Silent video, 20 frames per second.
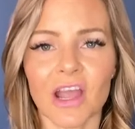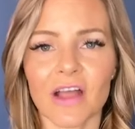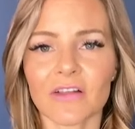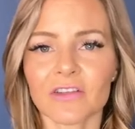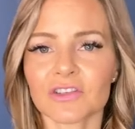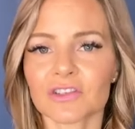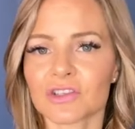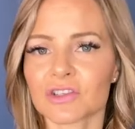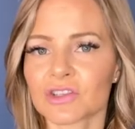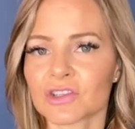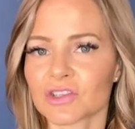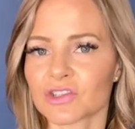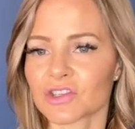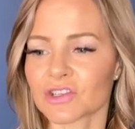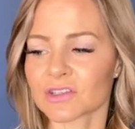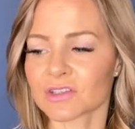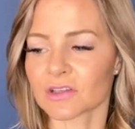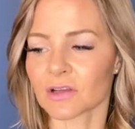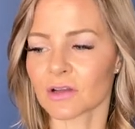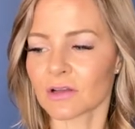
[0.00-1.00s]
challenge you to
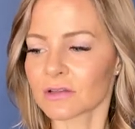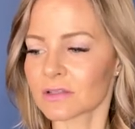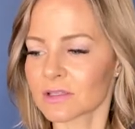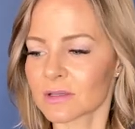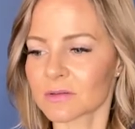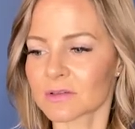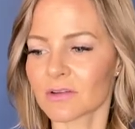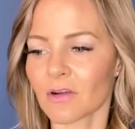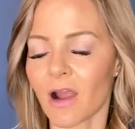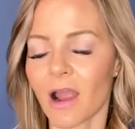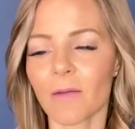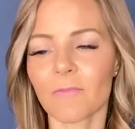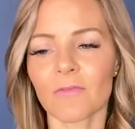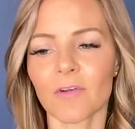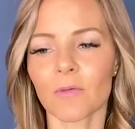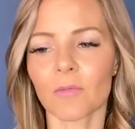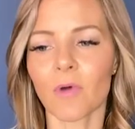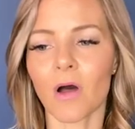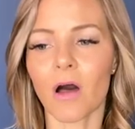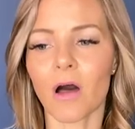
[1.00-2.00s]
just unsubscribe
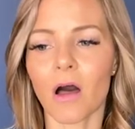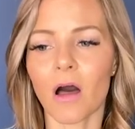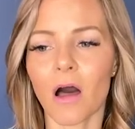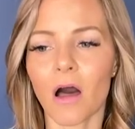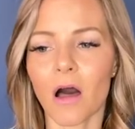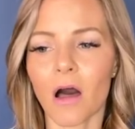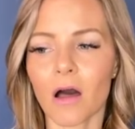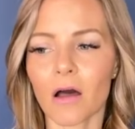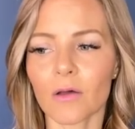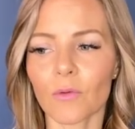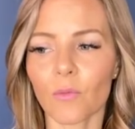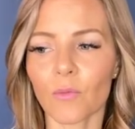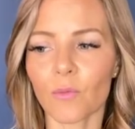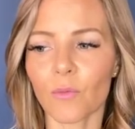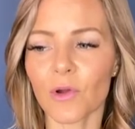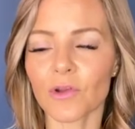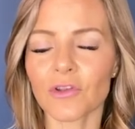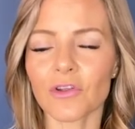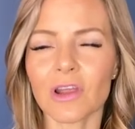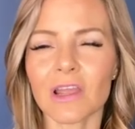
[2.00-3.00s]
from
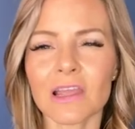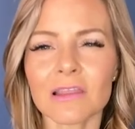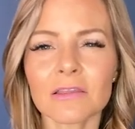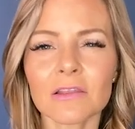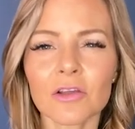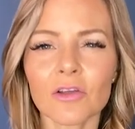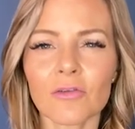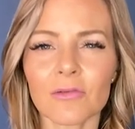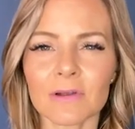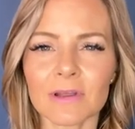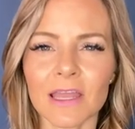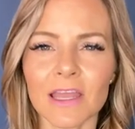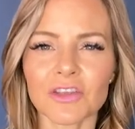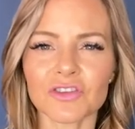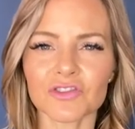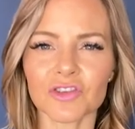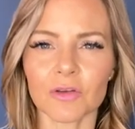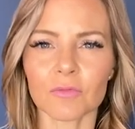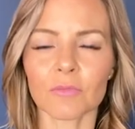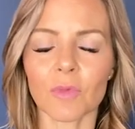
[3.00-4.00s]
when you're in the
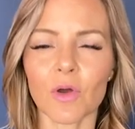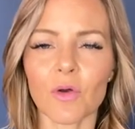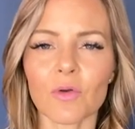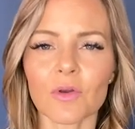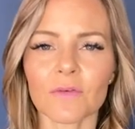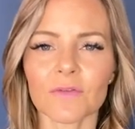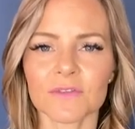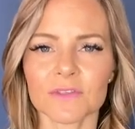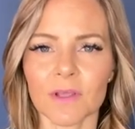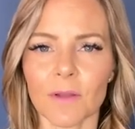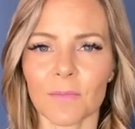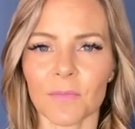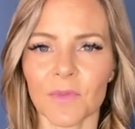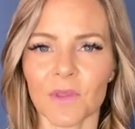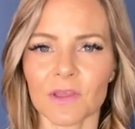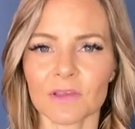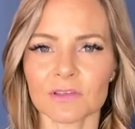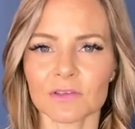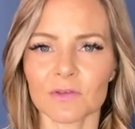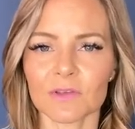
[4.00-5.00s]
creation mode of
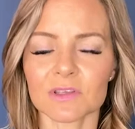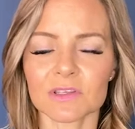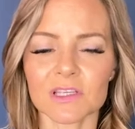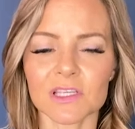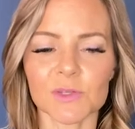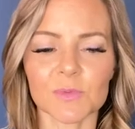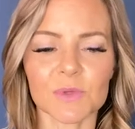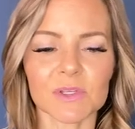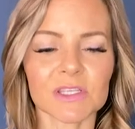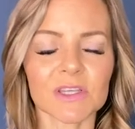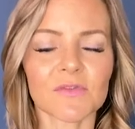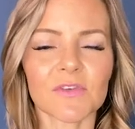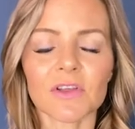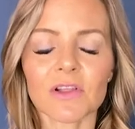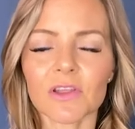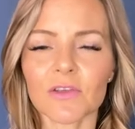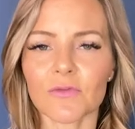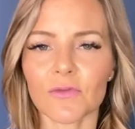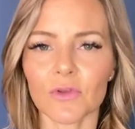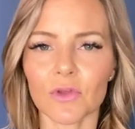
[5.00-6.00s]
something. So this is
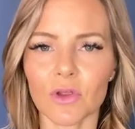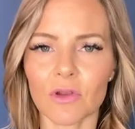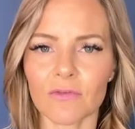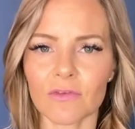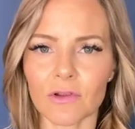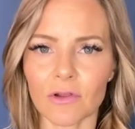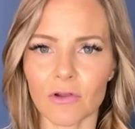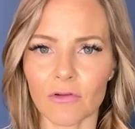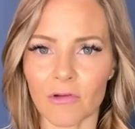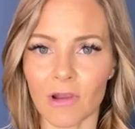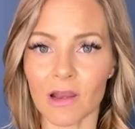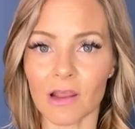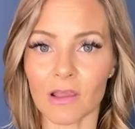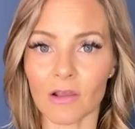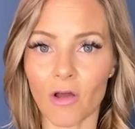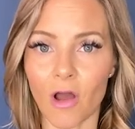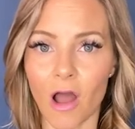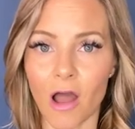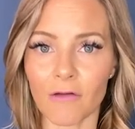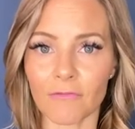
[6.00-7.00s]
specifically for you if you're creating
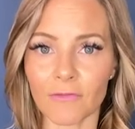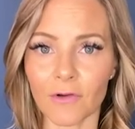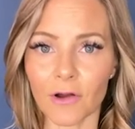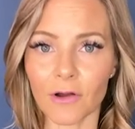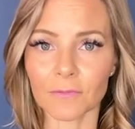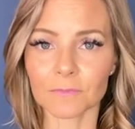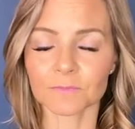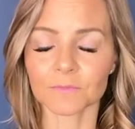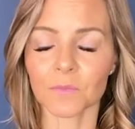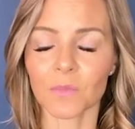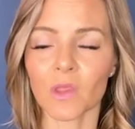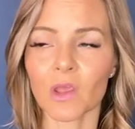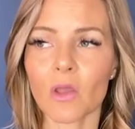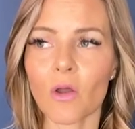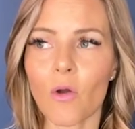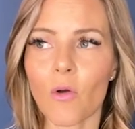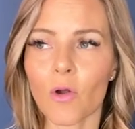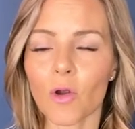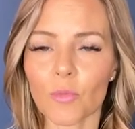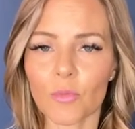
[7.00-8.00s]
an offer
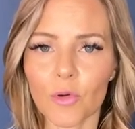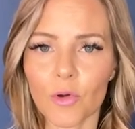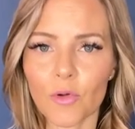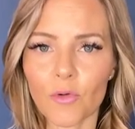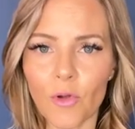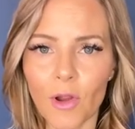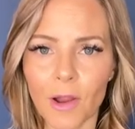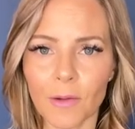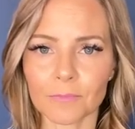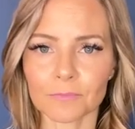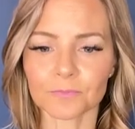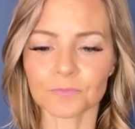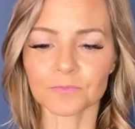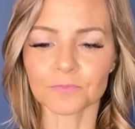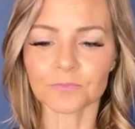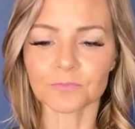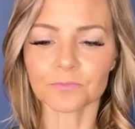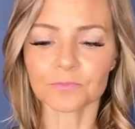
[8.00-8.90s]
or a program,